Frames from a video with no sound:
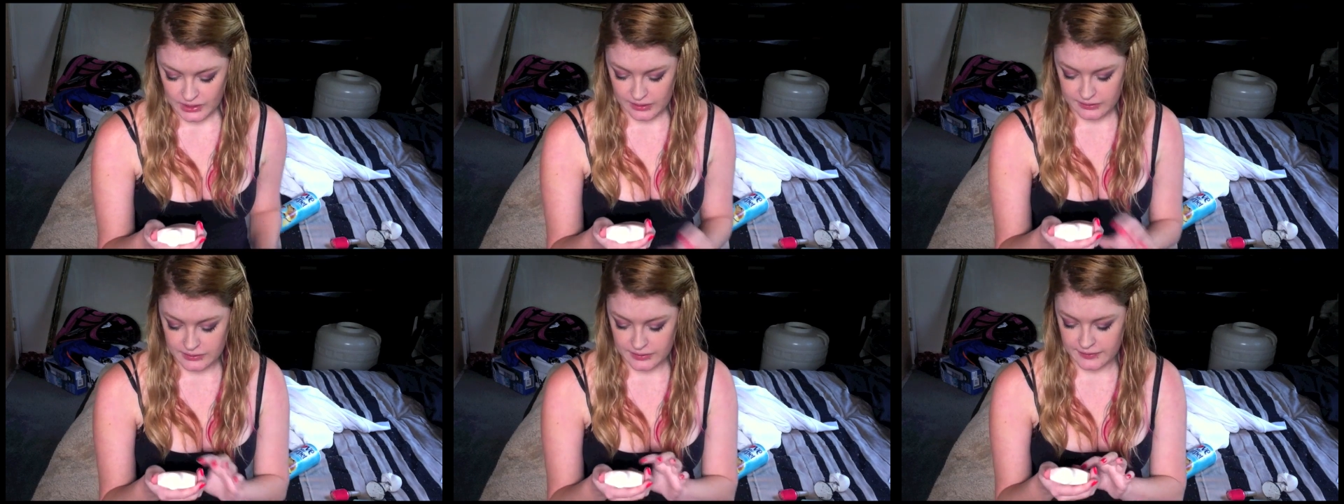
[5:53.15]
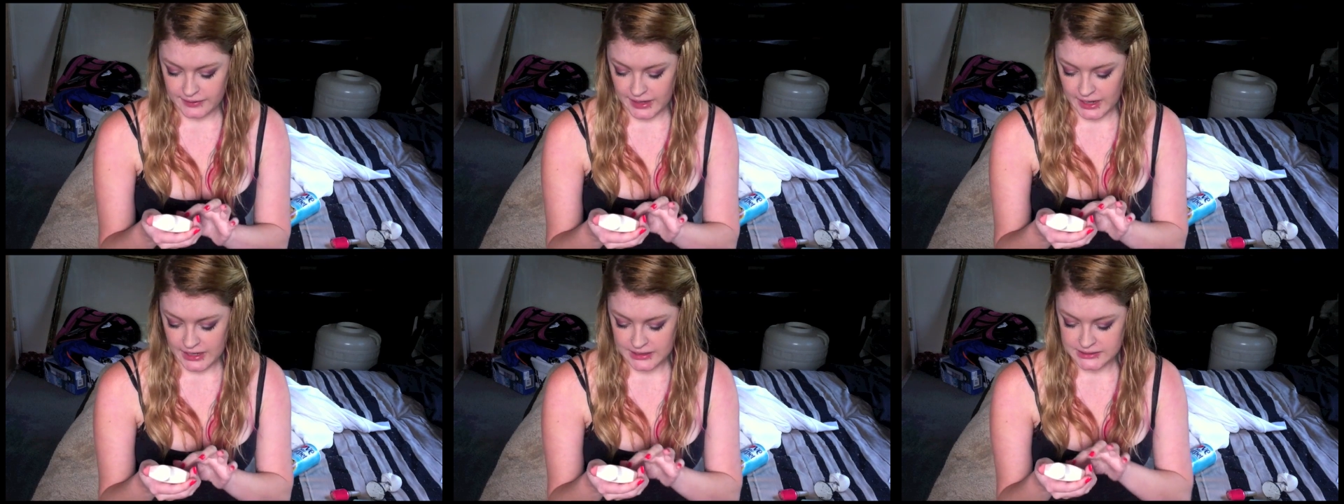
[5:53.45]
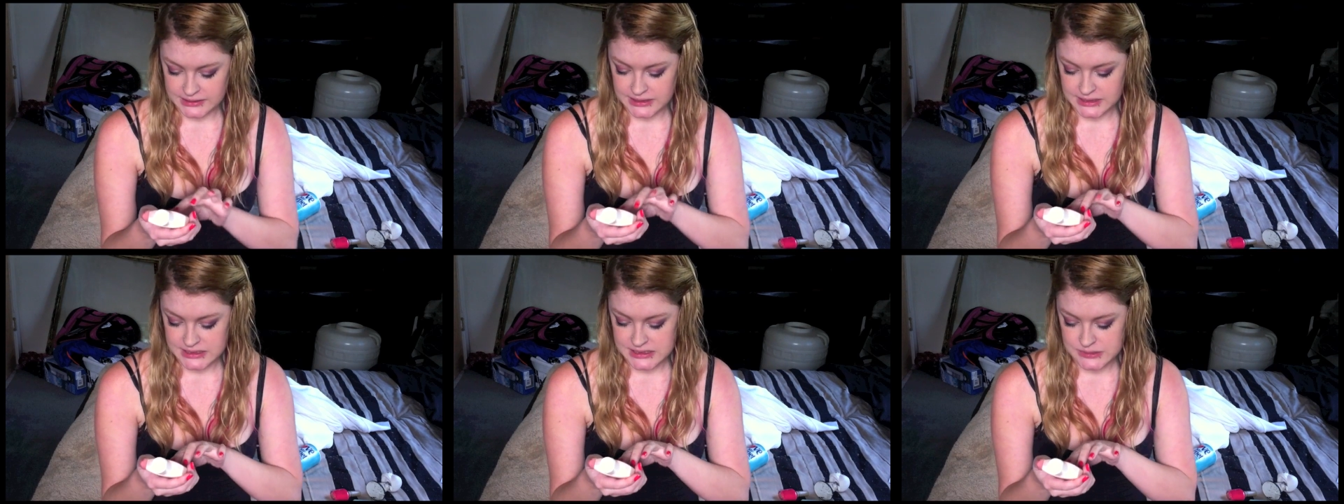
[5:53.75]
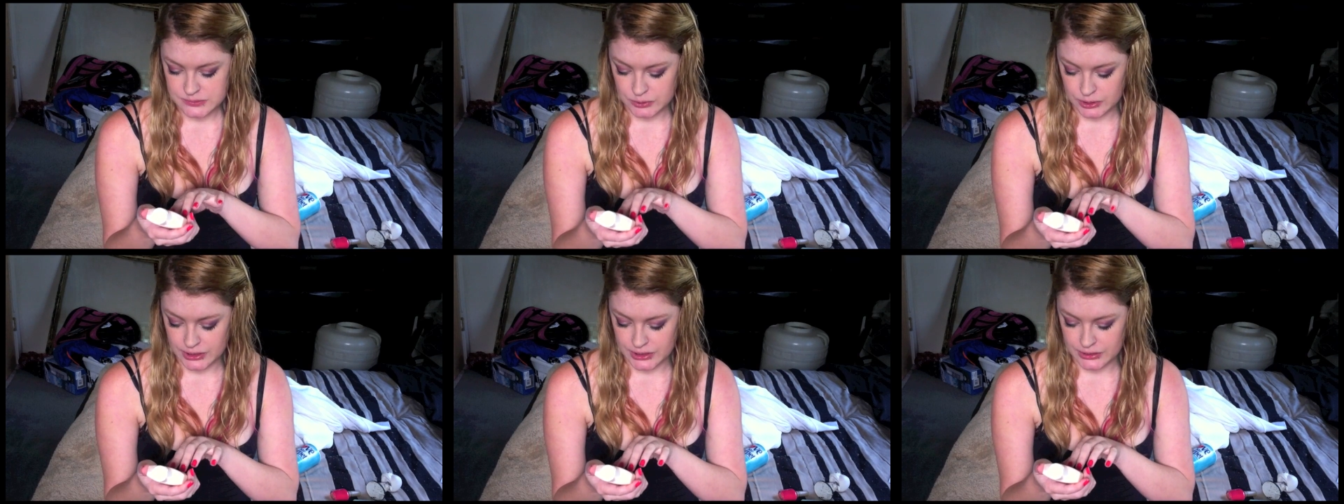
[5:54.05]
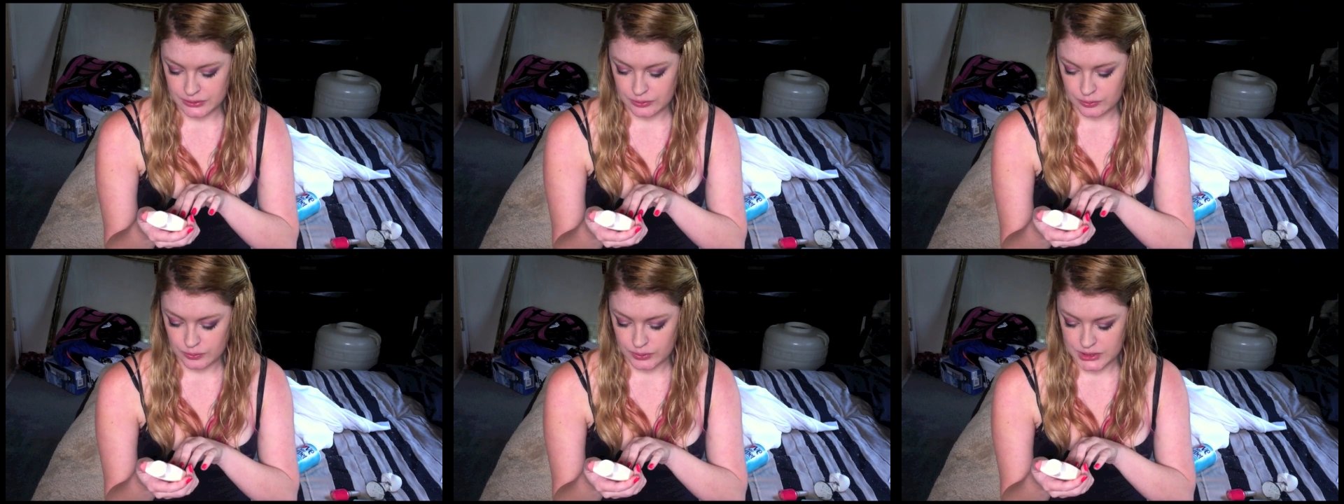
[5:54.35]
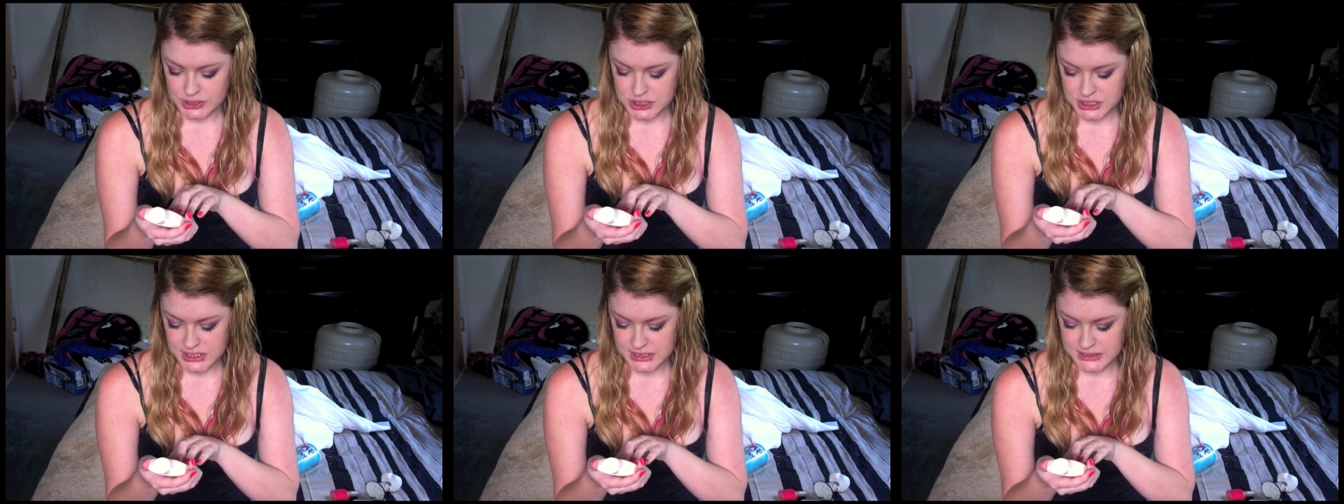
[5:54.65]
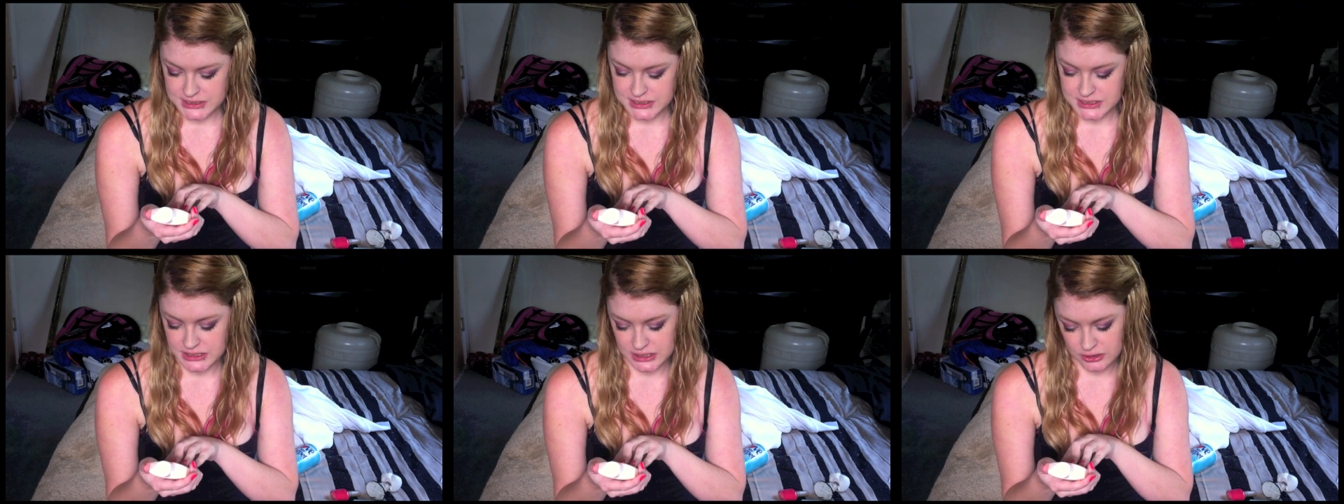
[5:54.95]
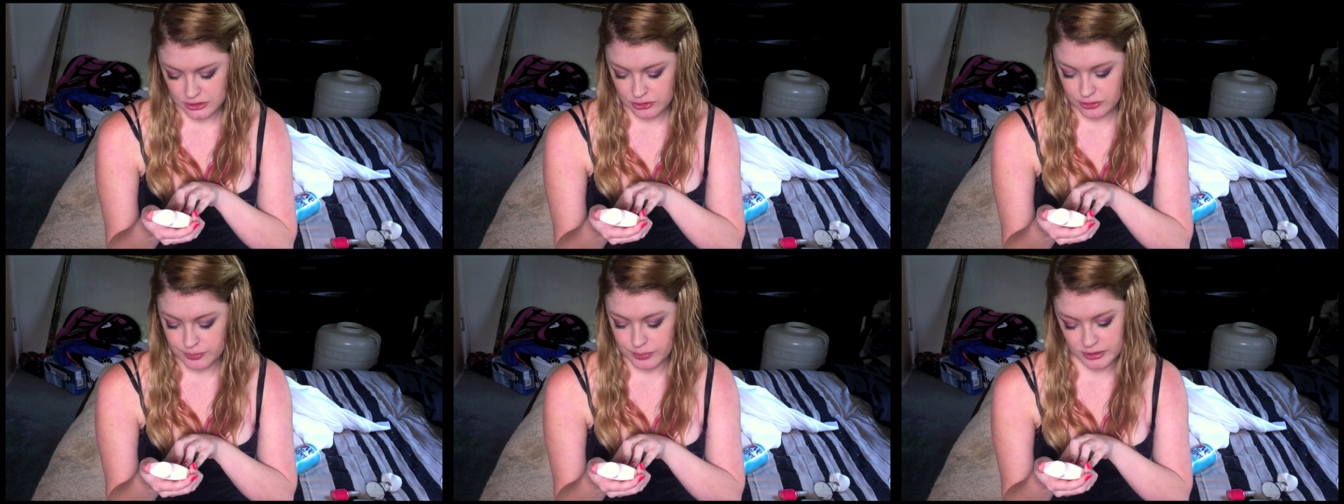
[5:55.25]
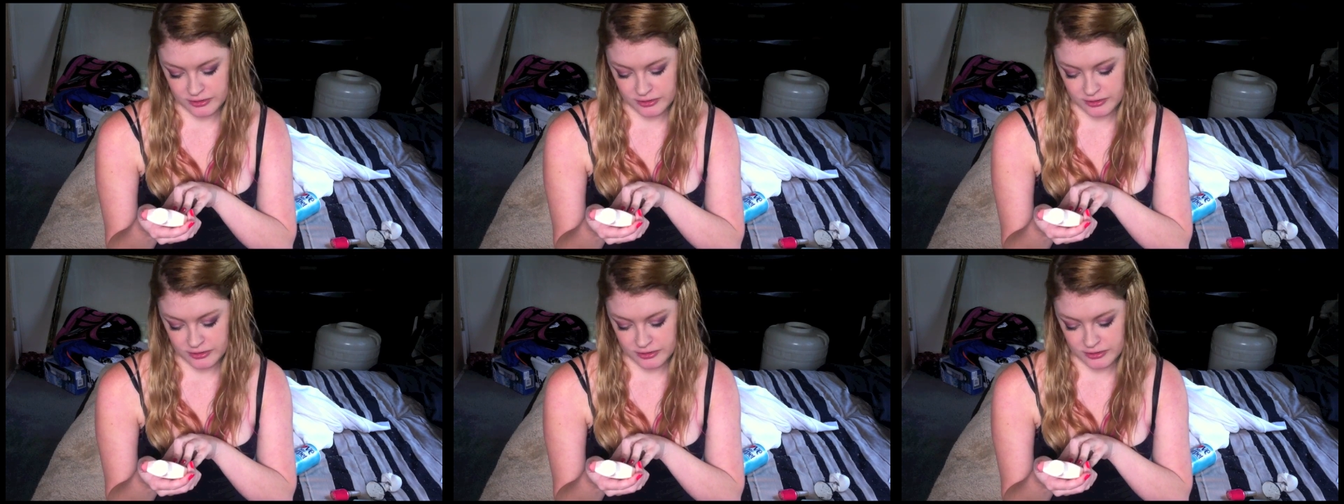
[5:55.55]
And then they had this one, which is the Youth